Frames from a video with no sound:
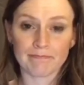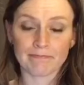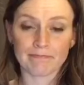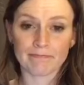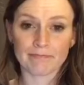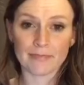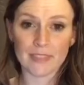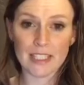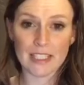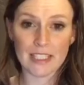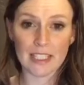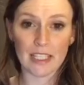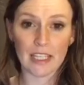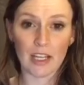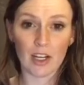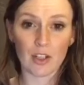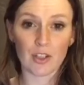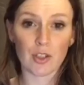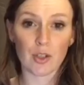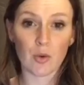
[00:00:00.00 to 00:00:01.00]
Is it
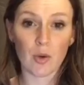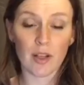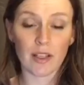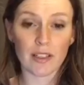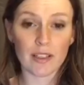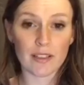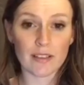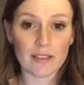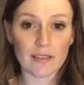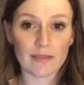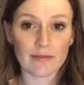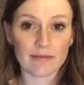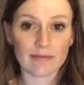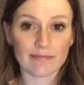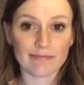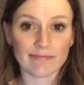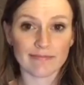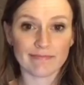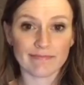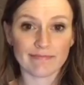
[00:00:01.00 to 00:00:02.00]
character qualities?
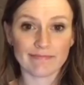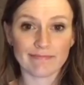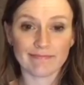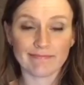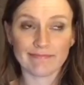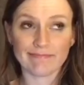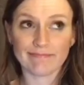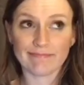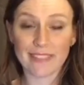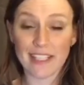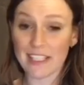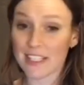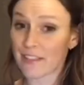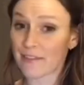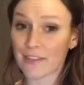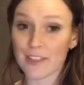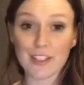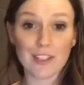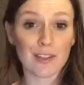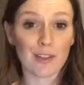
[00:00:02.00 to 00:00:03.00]
Is it
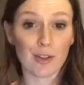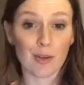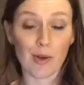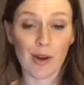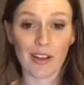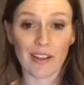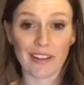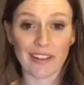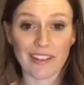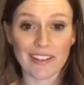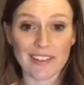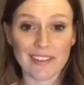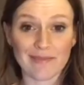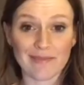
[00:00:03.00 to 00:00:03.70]
physical qualities?